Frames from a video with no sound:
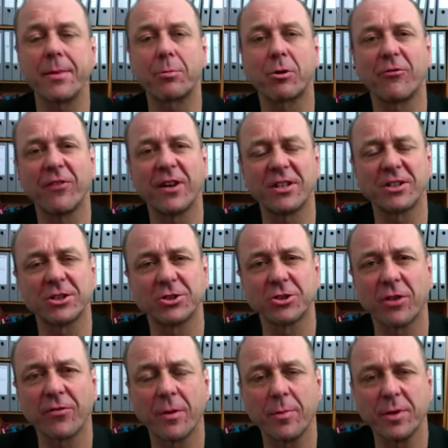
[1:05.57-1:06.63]
professors
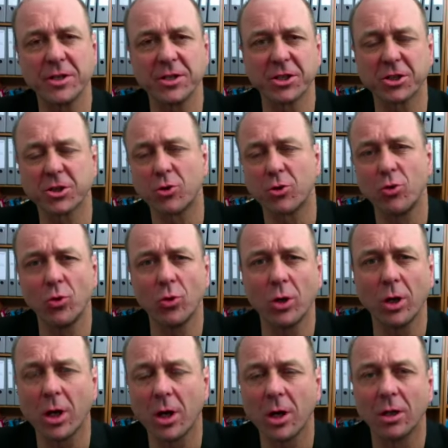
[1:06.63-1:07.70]
of the business school
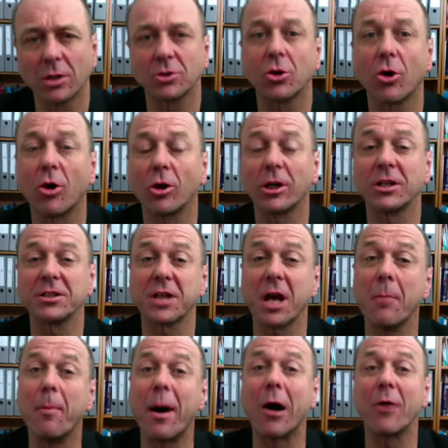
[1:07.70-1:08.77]
taught us
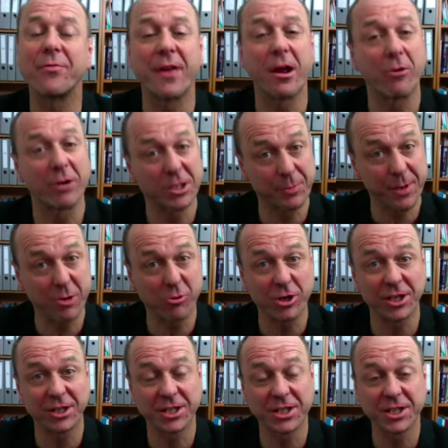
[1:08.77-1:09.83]
about their
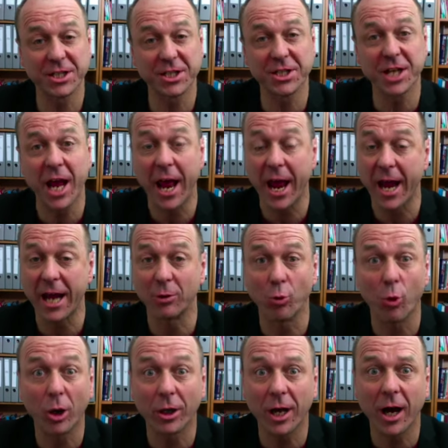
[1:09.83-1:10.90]
experiences and
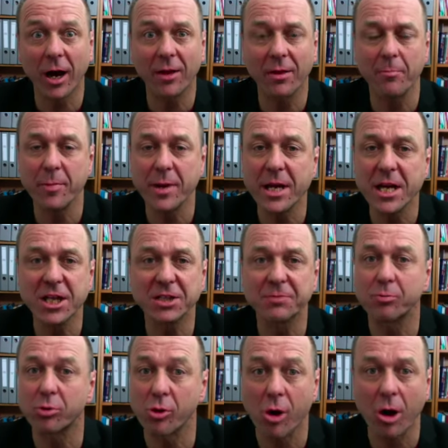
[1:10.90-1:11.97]
what are the biggest
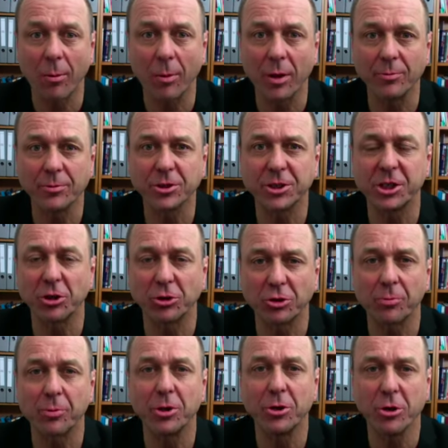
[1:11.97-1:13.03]
problems in
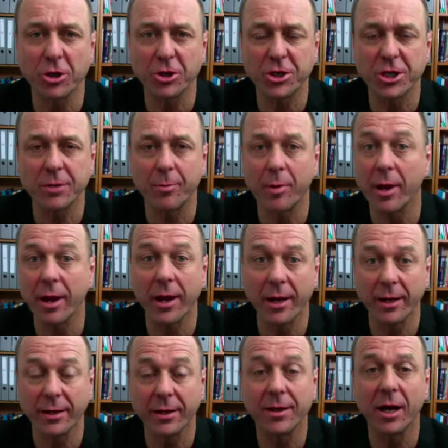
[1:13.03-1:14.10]
entrepreneurship
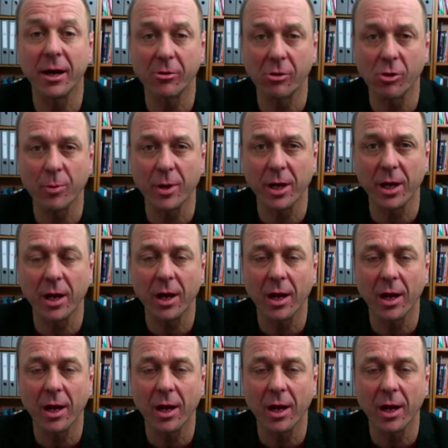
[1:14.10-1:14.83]
in Nairobi.